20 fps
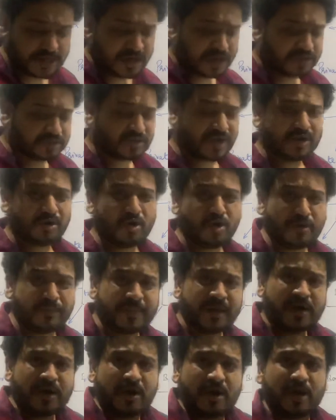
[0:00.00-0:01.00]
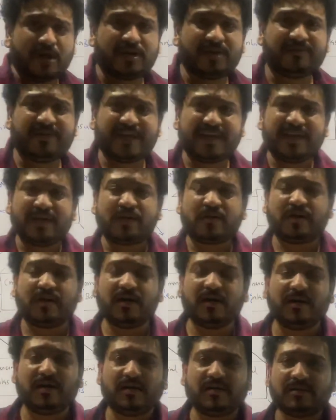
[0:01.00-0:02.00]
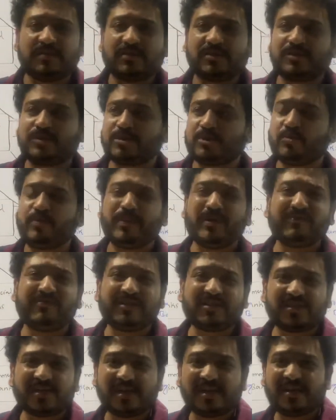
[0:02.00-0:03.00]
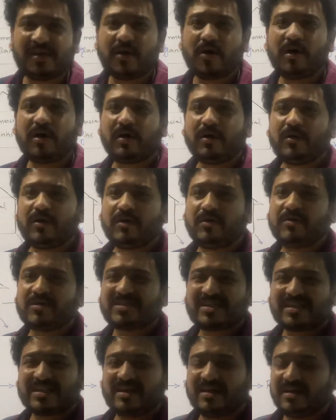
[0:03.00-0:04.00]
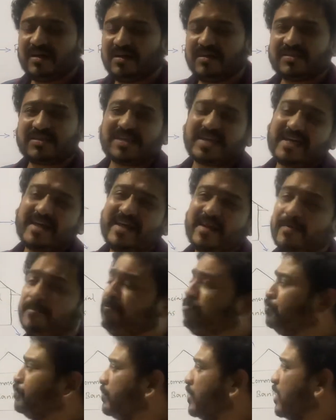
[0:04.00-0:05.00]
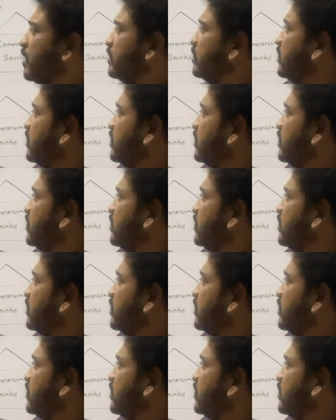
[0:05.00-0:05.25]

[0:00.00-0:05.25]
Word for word: So, I hope on a very uh, superficial or, or, or uh, scale, the